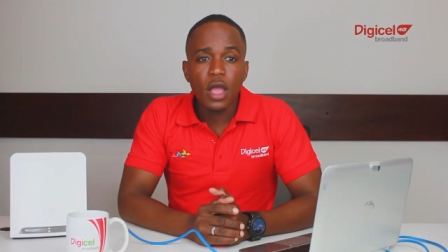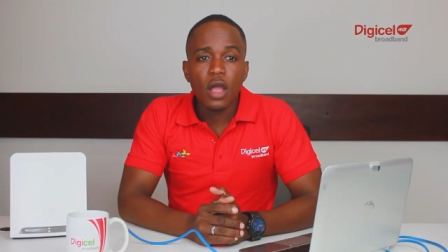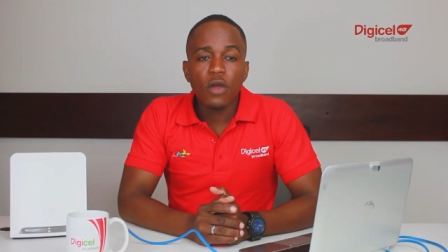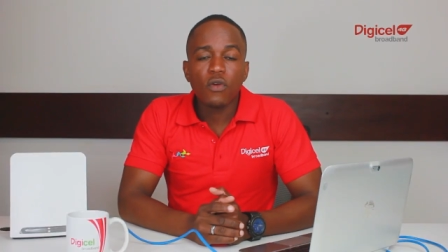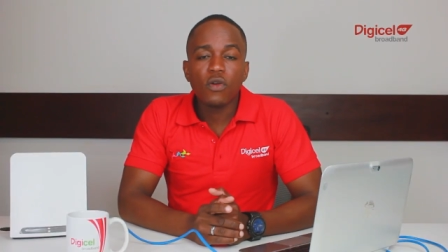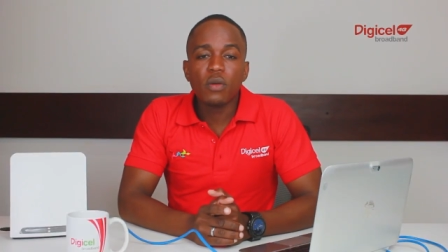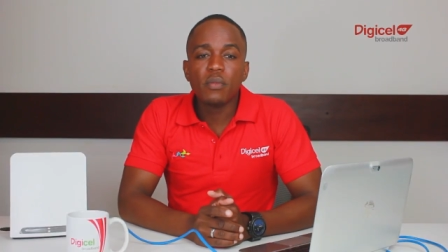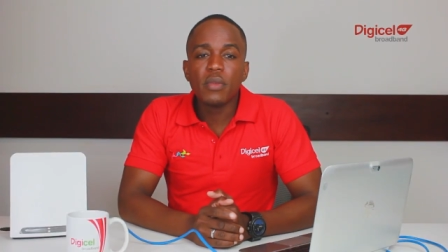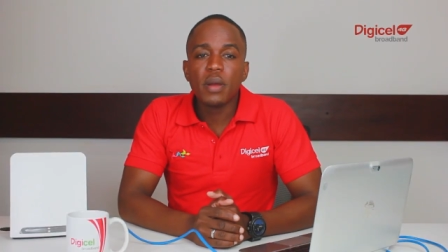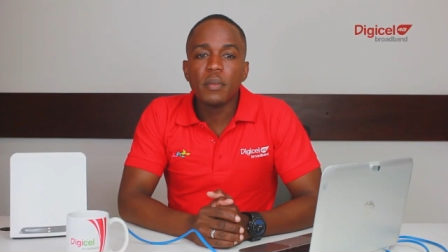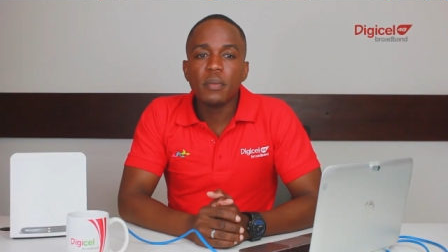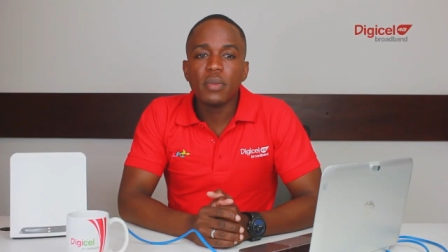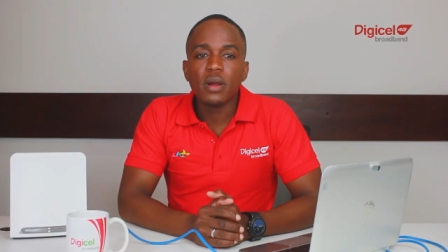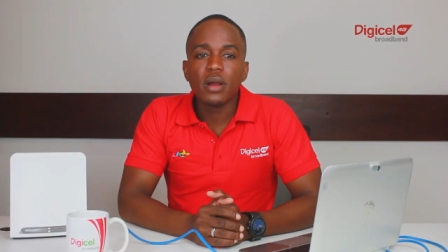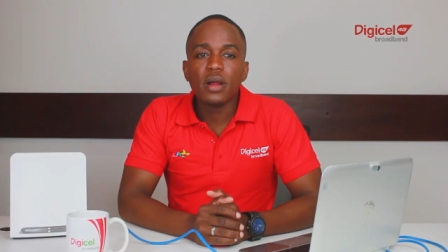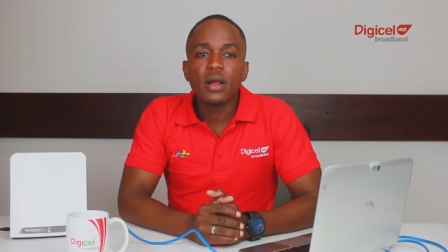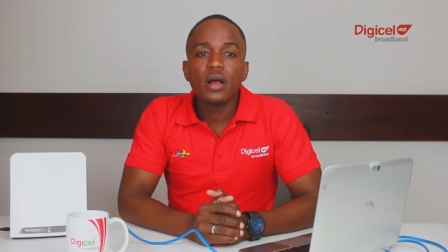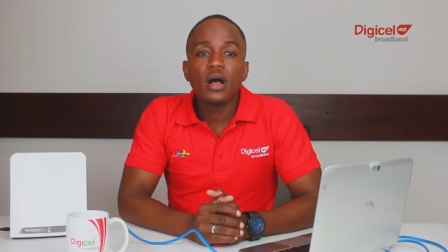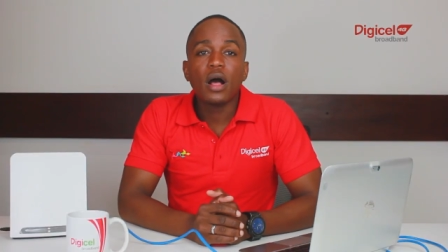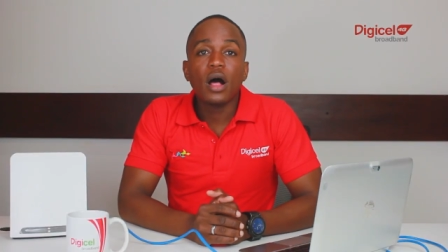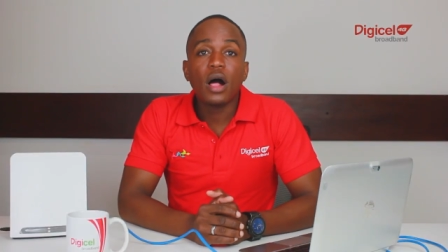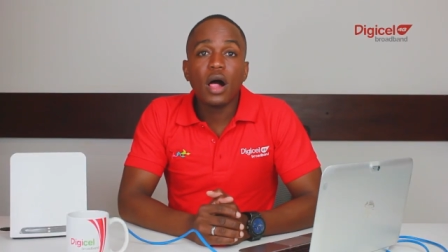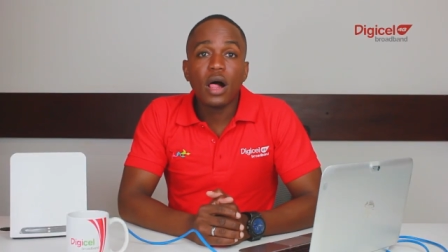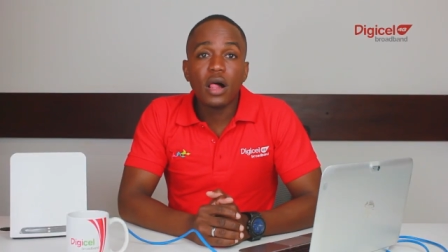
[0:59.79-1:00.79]
Remember,
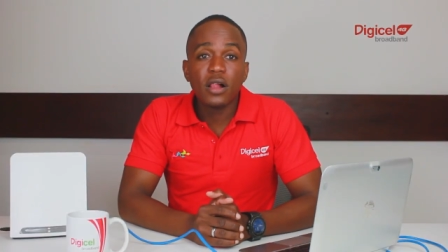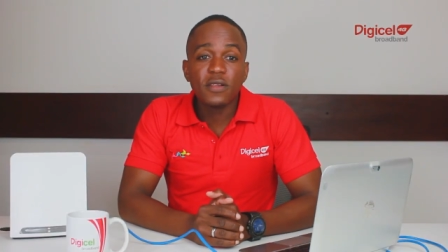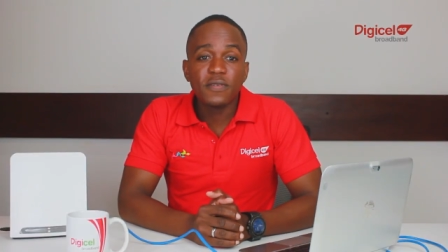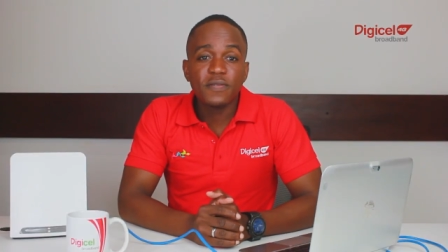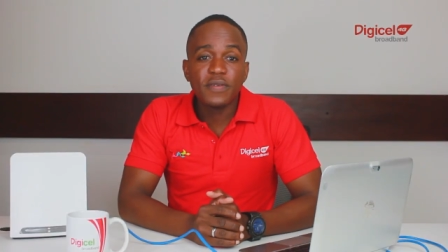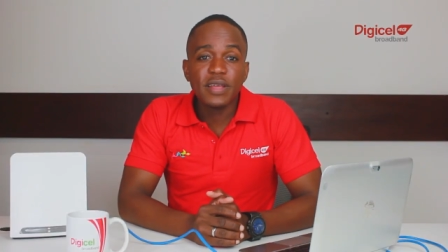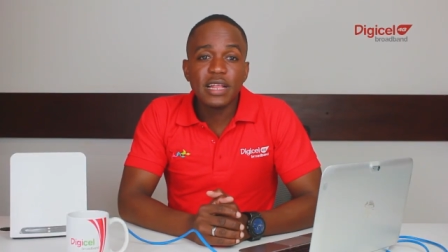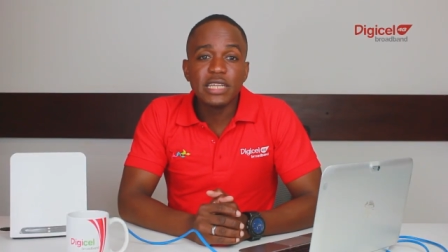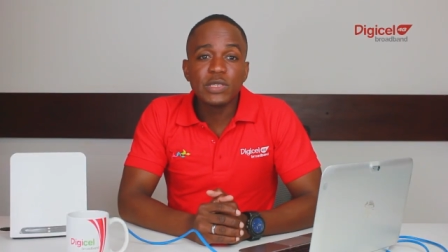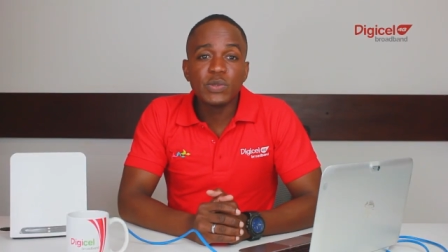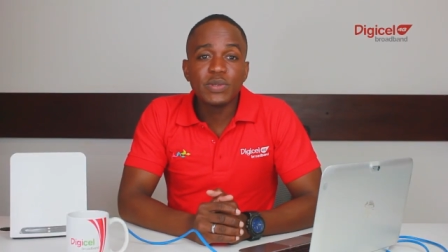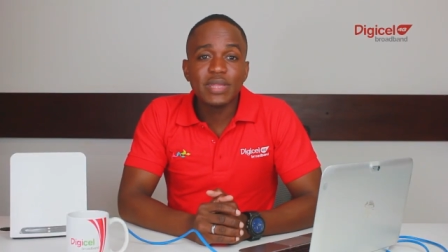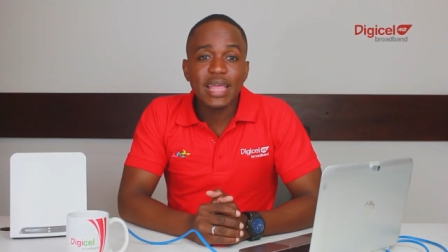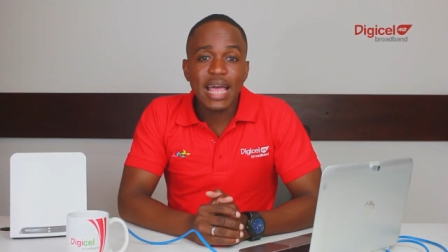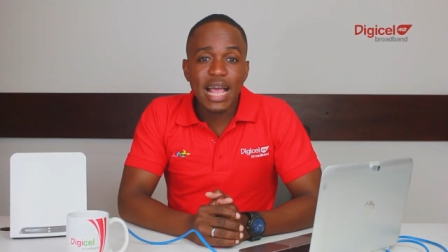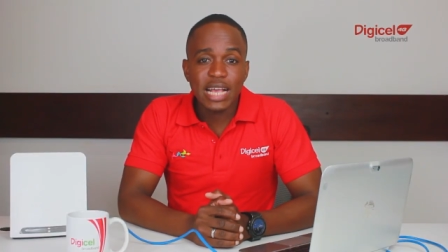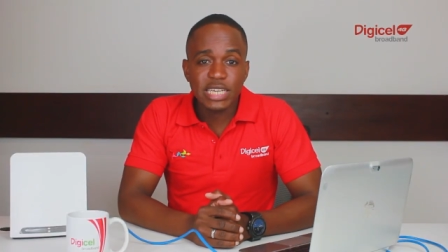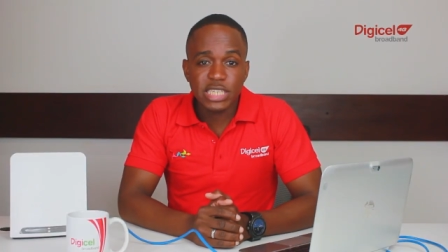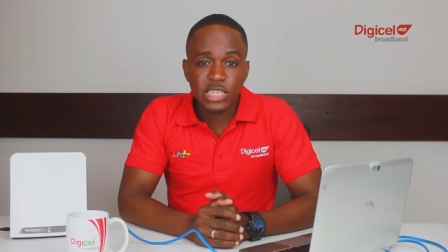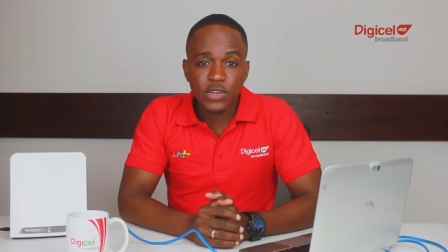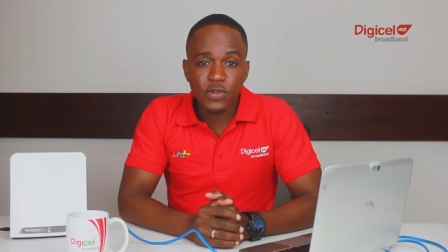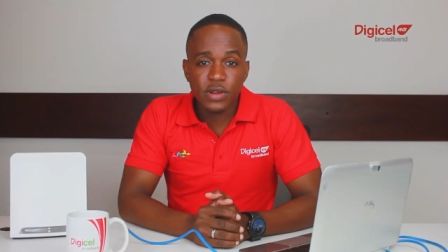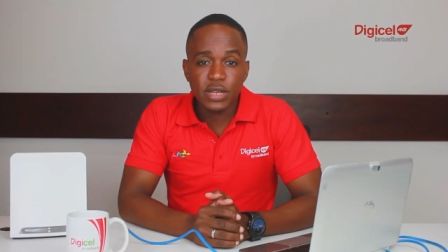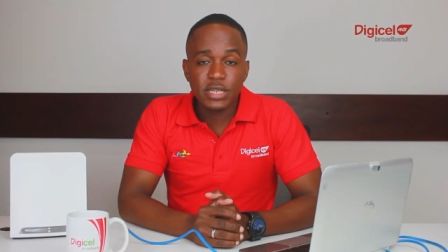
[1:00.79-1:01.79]
all fields with
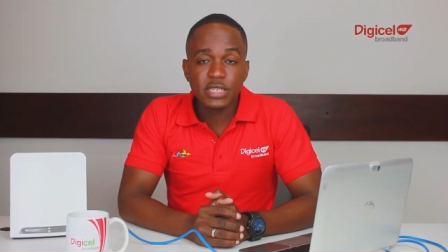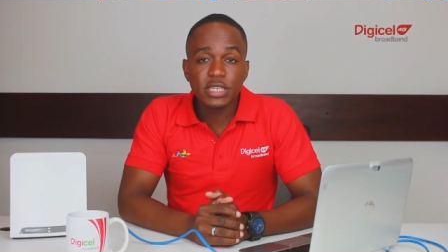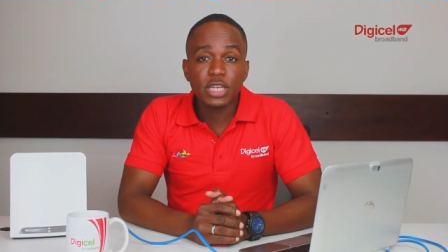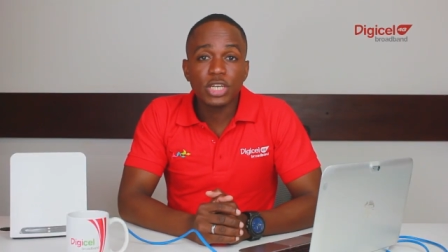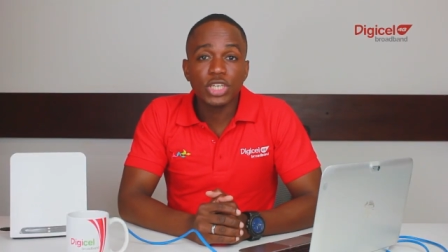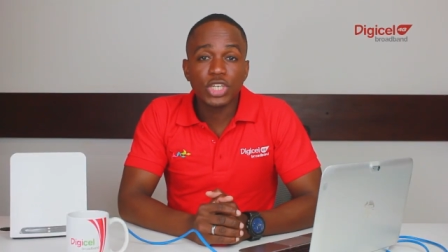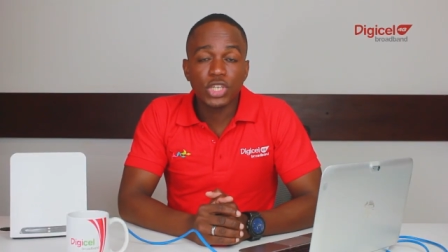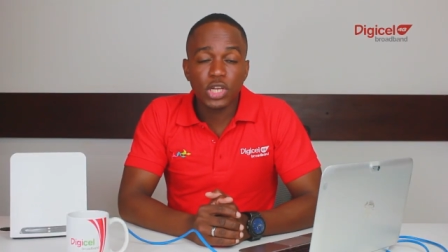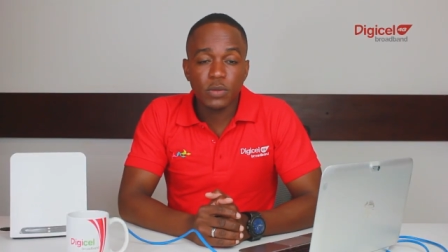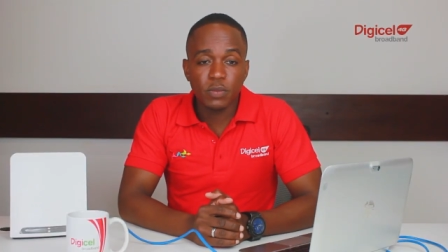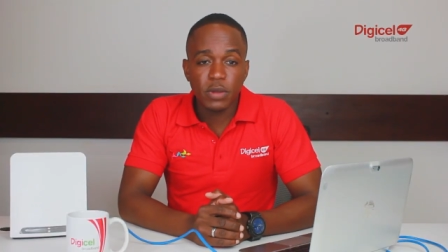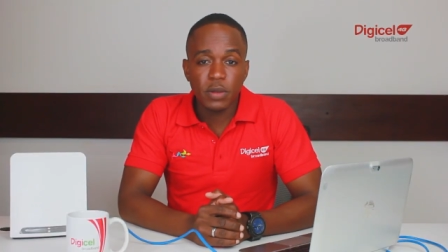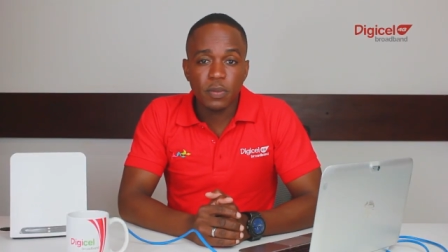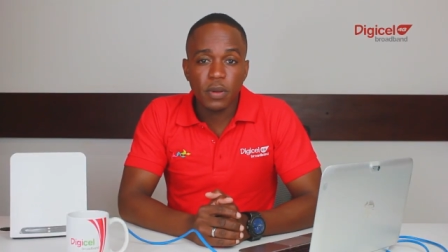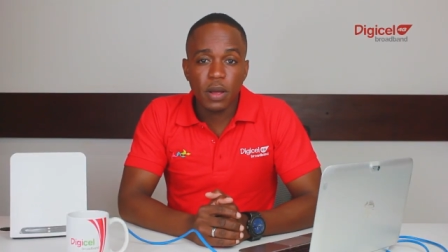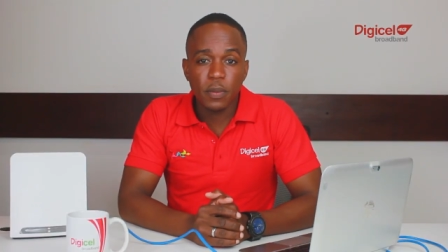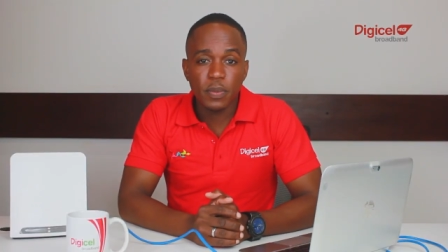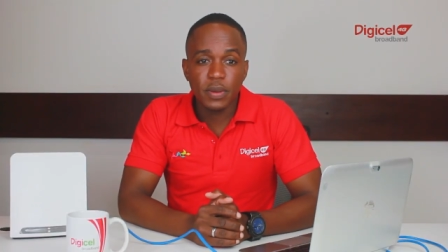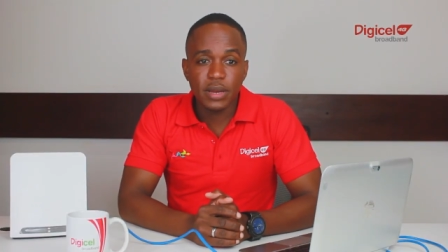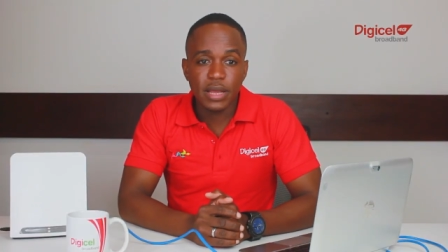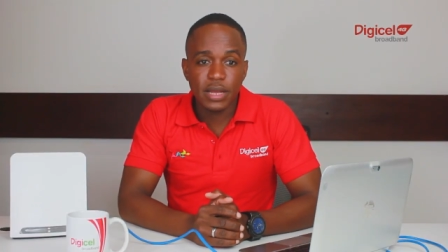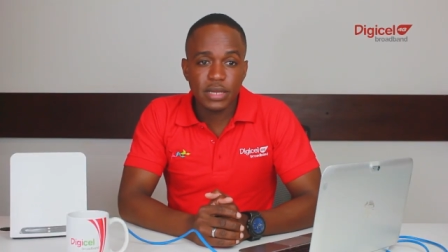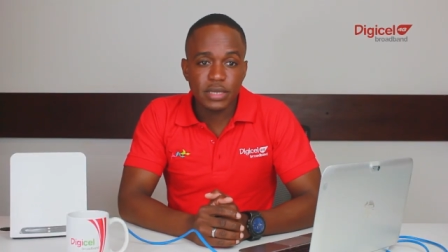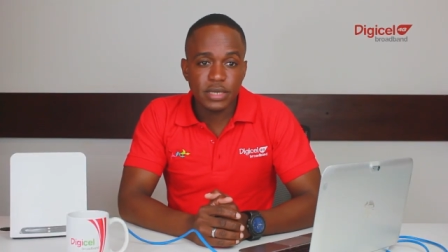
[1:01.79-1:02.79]
asterisks should be
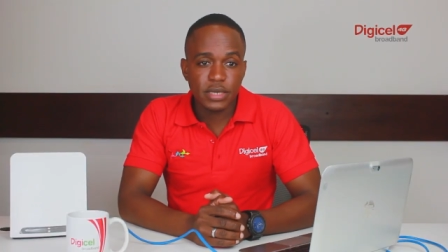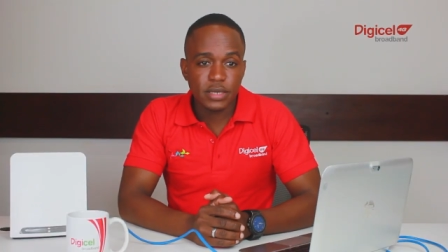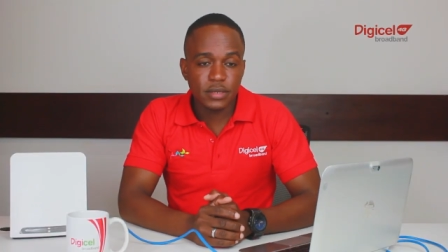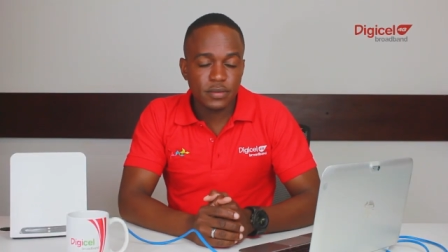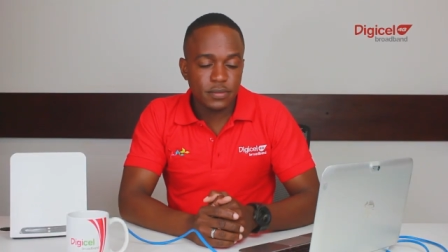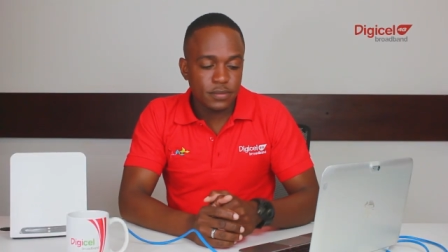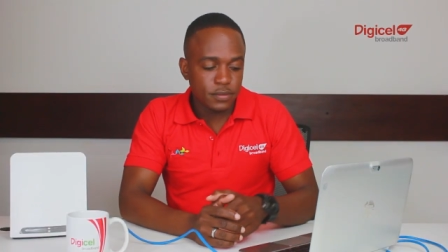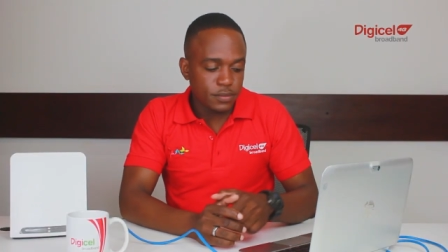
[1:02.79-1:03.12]
populated.